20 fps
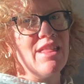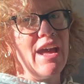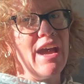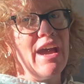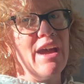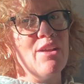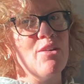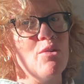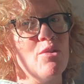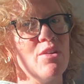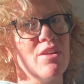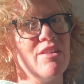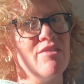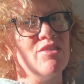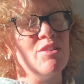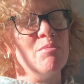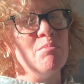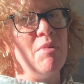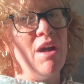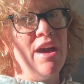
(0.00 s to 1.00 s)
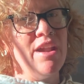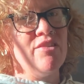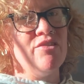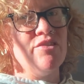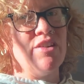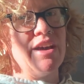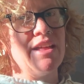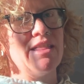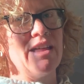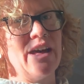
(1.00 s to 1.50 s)
that, or if you
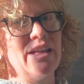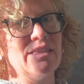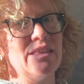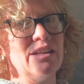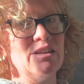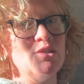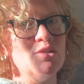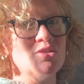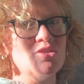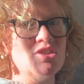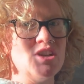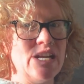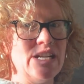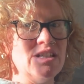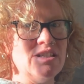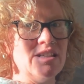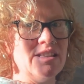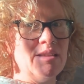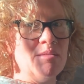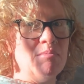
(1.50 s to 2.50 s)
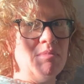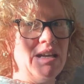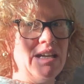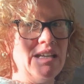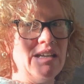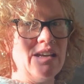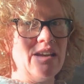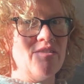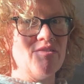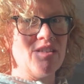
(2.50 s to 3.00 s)
modify that, then you're changing the
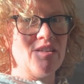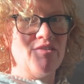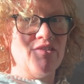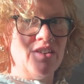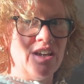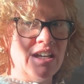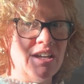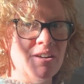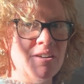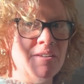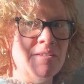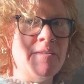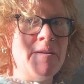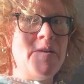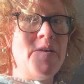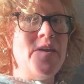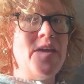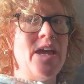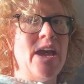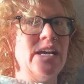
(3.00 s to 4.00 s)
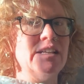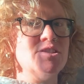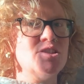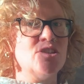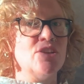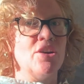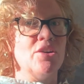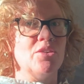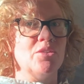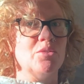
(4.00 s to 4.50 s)
meaning of the figure. And
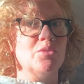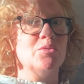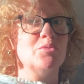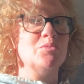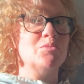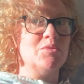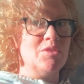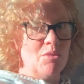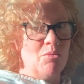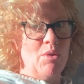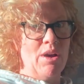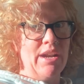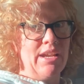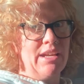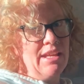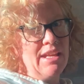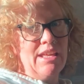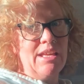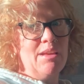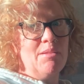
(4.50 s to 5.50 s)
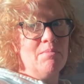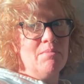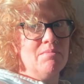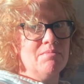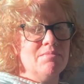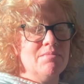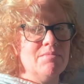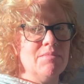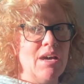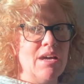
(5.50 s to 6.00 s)
so you want to keep
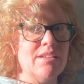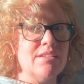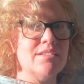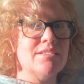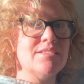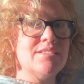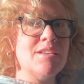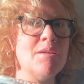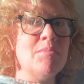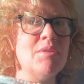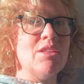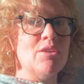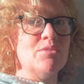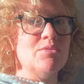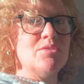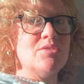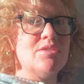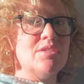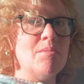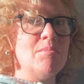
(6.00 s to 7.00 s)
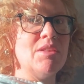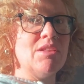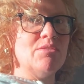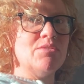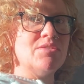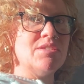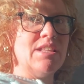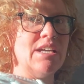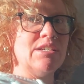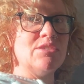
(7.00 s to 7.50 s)
some of
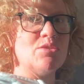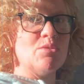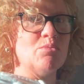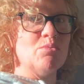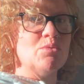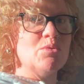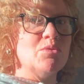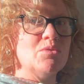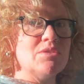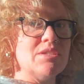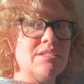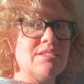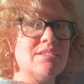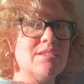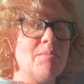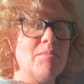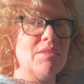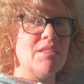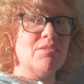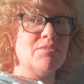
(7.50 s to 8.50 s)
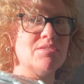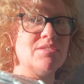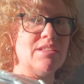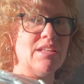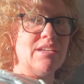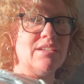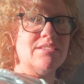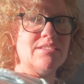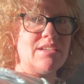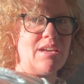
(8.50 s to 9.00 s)
those things are rules, and some of those
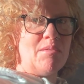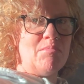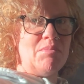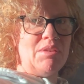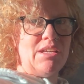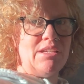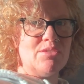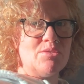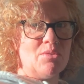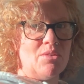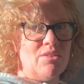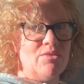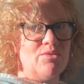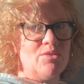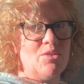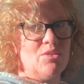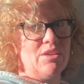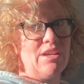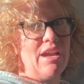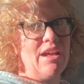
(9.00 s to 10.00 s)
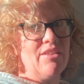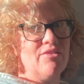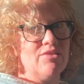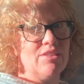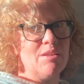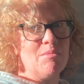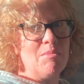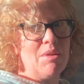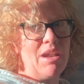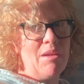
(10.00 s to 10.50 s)
things can be sort of
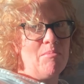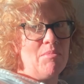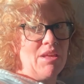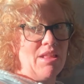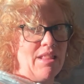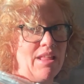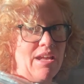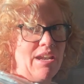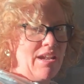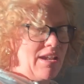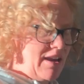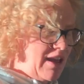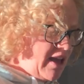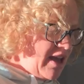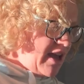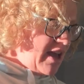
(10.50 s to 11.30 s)
creatively manipulated.